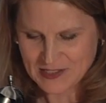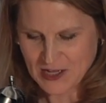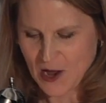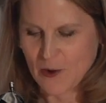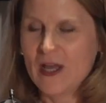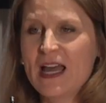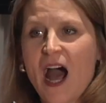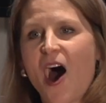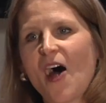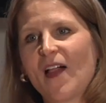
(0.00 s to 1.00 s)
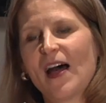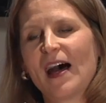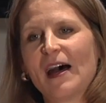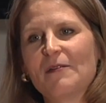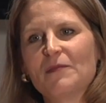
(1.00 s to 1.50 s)
So
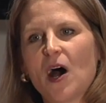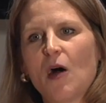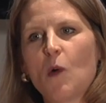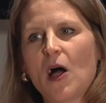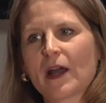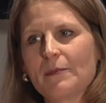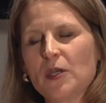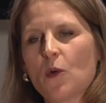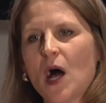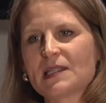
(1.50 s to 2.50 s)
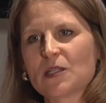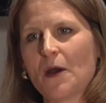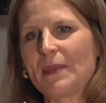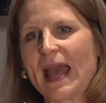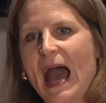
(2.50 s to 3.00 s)
I'll welcome you also
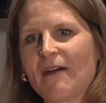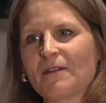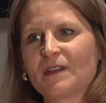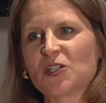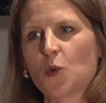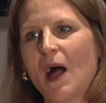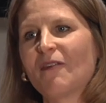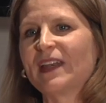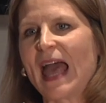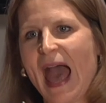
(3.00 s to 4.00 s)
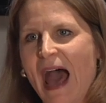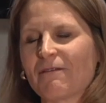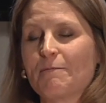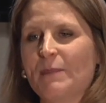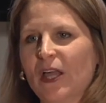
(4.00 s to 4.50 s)
on behalf of the
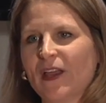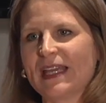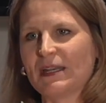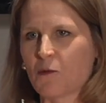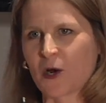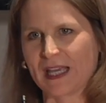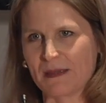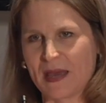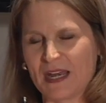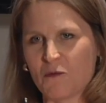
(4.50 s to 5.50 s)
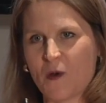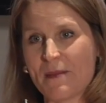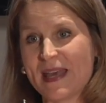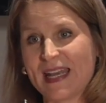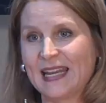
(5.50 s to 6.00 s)
12.5 million working men and
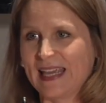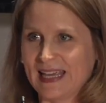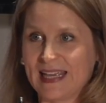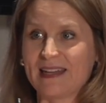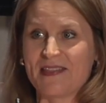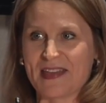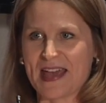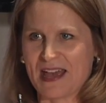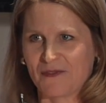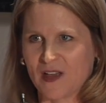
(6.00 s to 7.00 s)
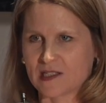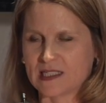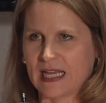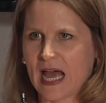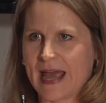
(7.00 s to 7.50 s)
women in the
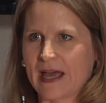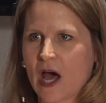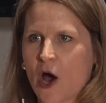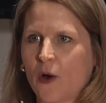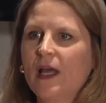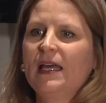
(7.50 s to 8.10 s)
AFL-CIO,